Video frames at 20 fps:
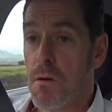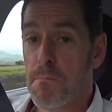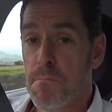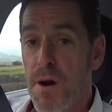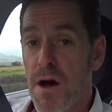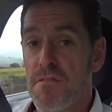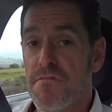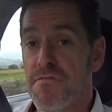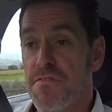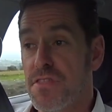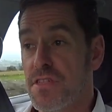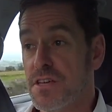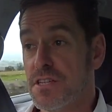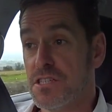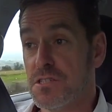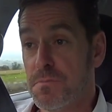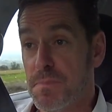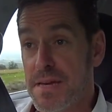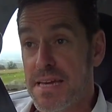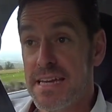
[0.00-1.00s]
above the
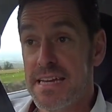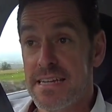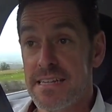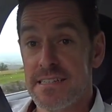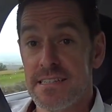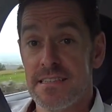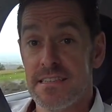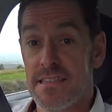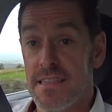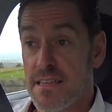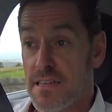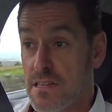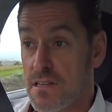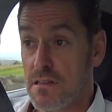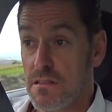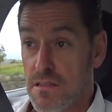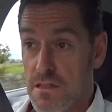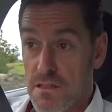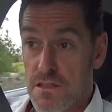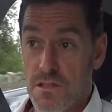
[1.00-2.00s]
speeds
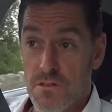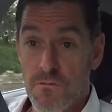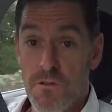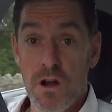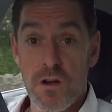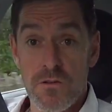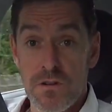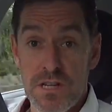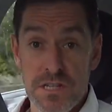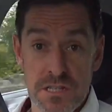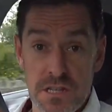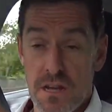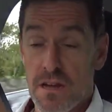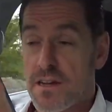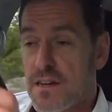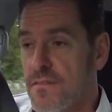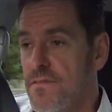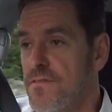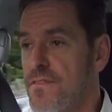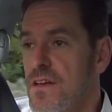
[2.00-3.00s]
that the road is
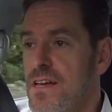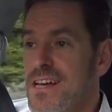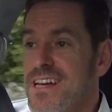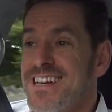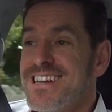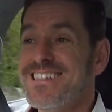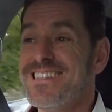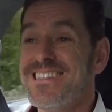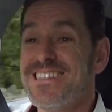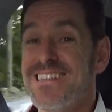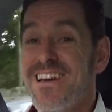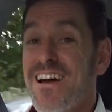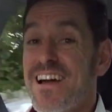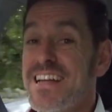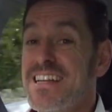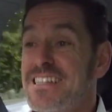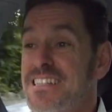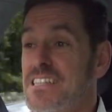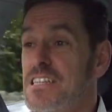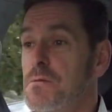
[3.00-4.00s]
kind of
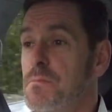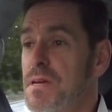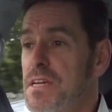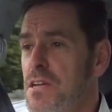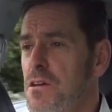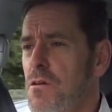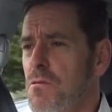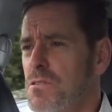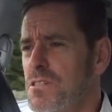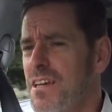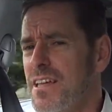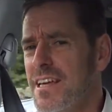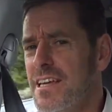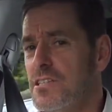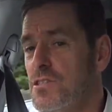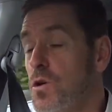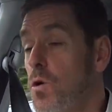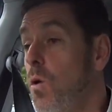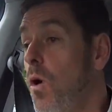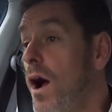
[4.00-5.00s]
signed to be doing, which I think
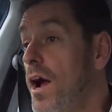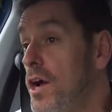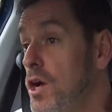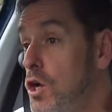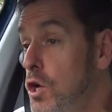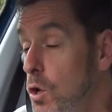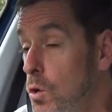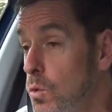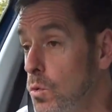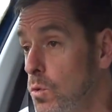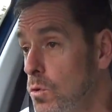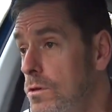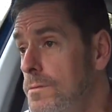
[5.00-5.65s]
is quite cool.